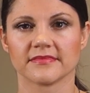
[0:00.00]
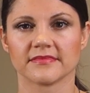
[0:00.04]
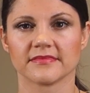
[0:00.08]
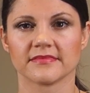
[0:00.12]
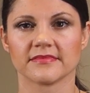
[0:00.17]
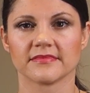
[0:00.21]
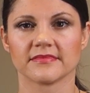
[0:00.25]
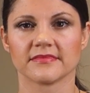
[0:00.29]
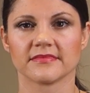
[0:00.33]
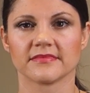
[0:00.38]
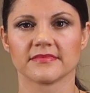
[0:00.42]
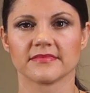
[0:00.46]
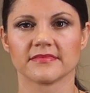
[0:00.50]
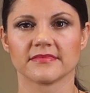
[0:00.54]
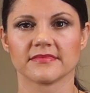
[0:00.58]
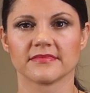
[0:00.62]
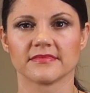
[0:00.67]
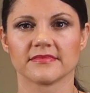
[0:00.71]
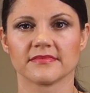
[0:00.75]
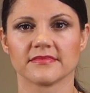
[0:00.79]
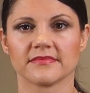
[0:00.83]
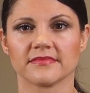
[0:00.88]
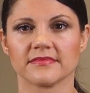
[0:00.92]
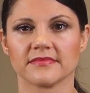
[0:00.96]

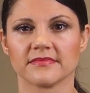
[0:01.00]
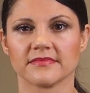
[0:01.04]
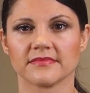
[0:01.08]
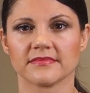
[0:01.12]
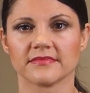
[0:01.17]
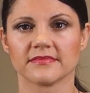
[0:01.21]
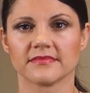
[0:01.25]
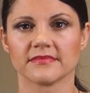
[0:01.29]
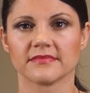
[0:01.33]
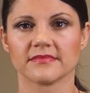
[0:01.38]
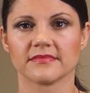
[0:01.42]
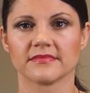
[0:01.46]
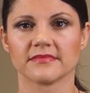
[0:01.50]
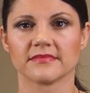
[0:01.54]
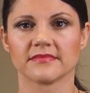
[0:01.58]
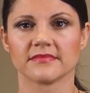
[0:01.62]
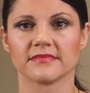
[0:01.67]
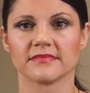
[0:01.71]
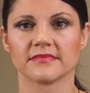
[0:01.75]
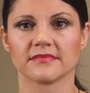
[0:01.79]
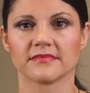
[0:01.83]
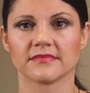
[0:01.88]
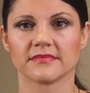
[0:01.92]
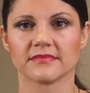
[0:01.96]

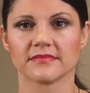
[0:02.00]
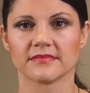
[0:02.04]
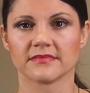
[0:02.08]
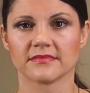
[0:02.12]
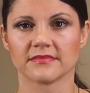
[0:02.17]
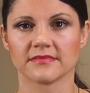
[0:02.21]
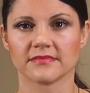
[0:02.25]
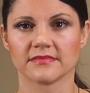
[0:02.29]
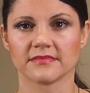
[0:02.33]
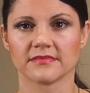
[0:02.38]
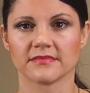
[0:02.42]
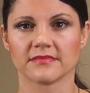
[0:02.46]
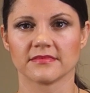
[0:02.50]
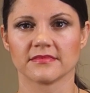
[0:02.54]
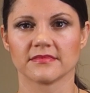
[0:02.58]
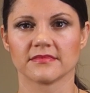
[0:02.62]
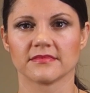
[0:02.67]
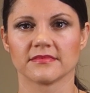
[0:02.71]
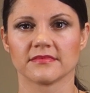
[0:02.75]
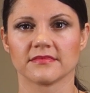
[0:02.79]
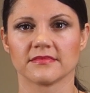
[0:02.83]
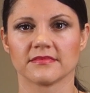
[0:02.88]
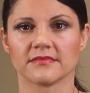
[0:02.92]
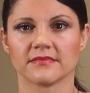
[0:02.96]

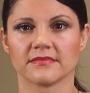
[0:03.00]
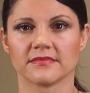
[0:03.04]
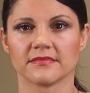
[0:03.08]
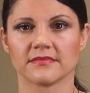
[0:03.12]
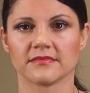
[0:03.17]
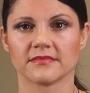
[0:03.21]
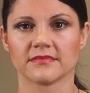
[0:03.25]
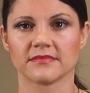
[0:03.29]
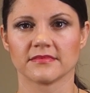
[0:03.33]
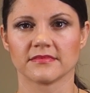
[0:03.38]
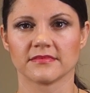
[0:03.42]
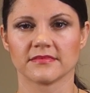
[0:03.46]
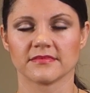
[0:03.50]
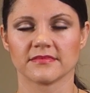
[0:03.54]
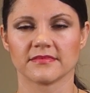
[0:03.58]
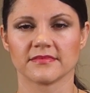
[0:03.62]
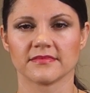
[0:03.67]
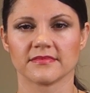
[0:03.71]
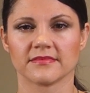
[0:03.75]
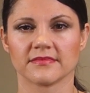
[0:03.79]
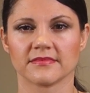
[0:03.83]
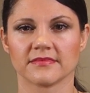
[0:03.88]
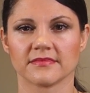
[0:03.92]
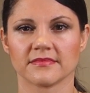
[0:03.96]

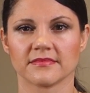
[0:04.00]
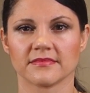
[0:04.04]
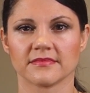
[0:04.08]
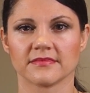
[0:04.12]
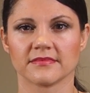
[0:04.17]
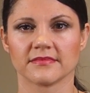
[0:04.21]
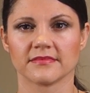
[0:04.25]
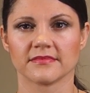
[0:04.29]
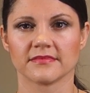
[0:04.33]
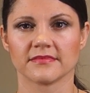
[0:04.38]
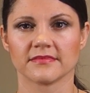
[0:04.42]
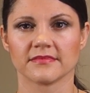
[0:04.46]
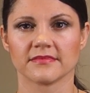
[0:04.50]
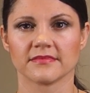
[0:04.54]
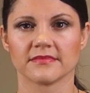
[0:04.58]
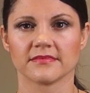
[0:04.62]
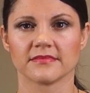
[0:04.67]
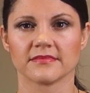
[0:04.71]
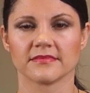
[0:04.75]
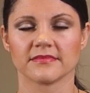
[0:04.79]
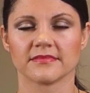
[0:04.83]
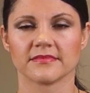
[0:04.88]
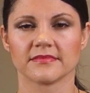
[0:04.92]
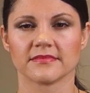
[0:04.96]

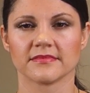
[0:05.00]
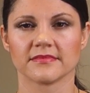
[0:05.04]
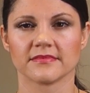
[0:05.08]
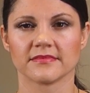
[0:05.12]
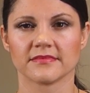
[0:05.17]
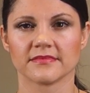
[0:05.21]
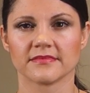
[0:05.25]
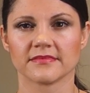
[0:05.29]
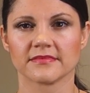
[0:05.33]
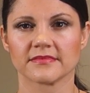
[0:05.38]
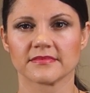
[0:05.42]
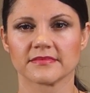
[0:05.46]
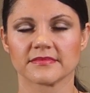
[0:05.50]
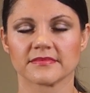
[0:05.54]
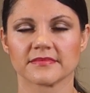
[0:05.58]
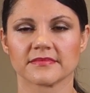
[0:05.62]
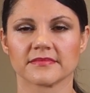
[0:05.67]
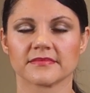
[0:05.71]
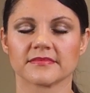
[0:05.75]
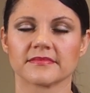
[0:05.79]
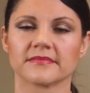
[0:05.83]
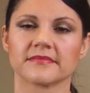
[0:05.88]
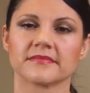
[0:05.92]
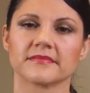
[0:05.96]

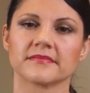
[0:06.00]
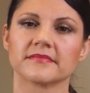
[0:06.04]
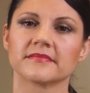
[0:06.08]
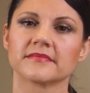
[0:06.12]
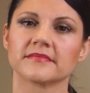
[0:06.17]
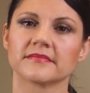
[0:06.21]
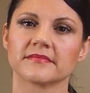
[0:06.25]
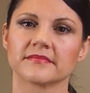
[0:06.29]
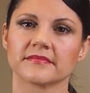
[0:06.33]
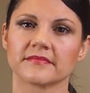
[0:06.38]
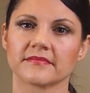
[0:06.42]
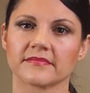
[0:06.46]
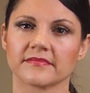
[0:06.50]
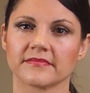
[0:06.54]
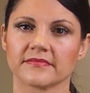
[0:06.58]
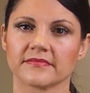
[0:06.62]
(not speaking)